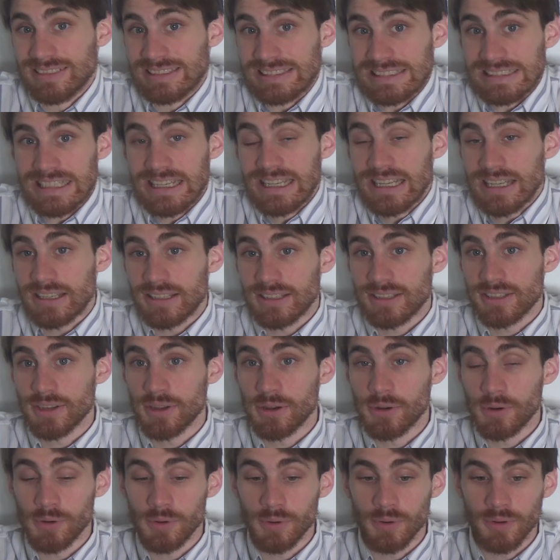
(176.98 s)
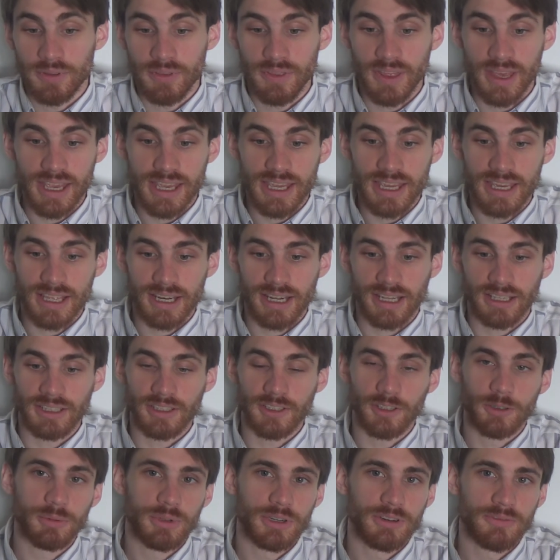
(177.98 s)
Yeah, so they get a
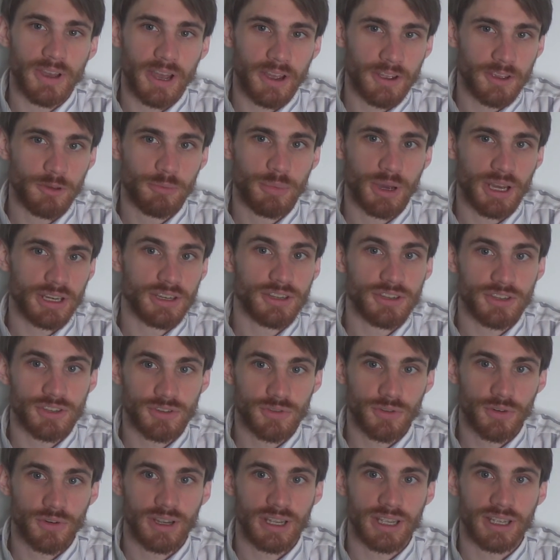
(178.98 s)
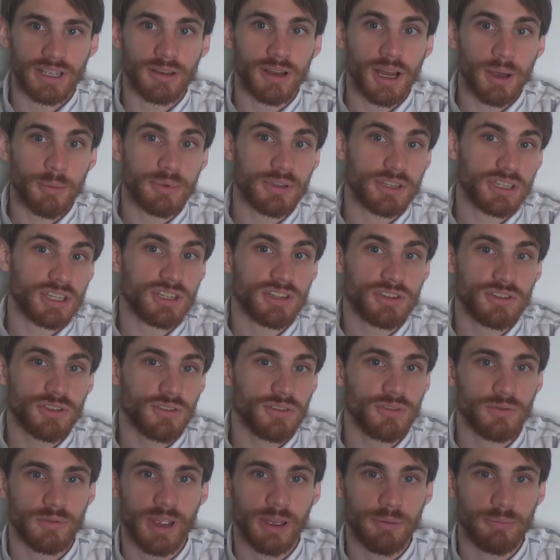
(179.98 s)
little bit of value by destroying a potential
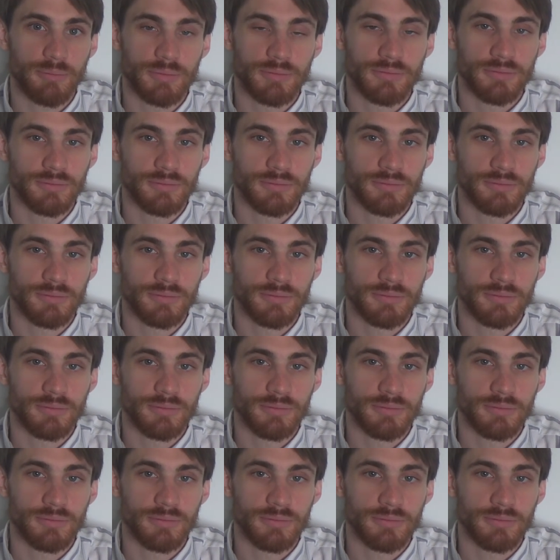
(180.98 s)
threat,